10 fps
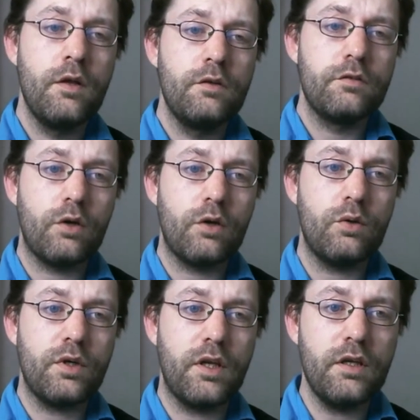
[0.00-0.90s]
So
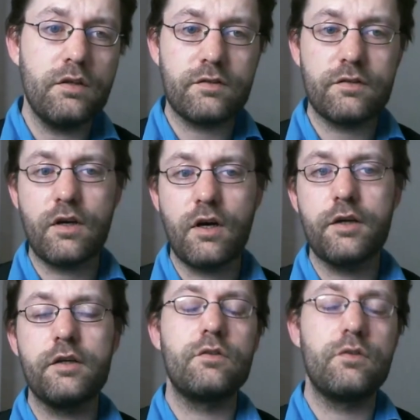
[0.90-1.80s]
he
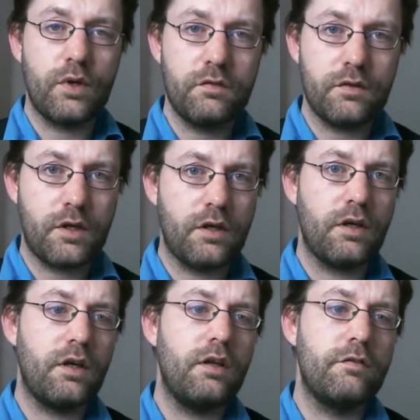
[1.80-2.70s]
started to
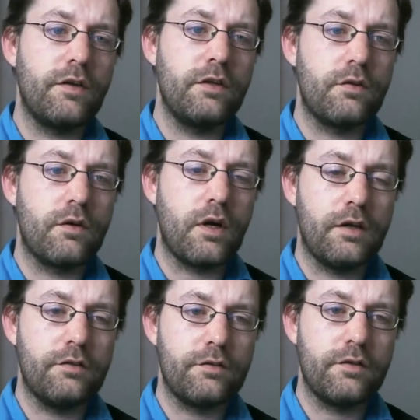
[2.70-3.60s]

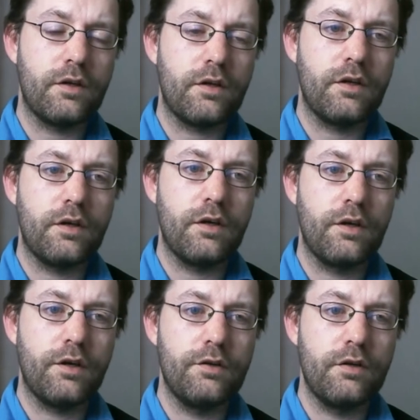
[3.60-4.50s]
inventorize
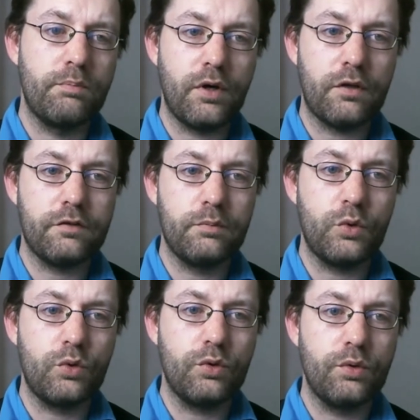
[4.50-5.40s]
the
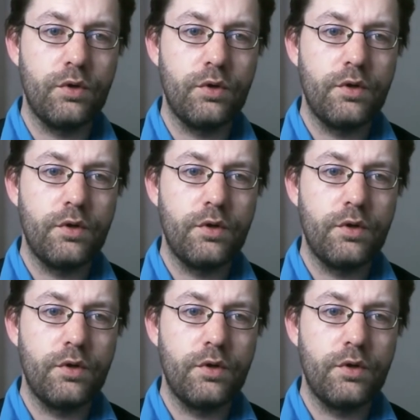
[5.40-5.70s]
possible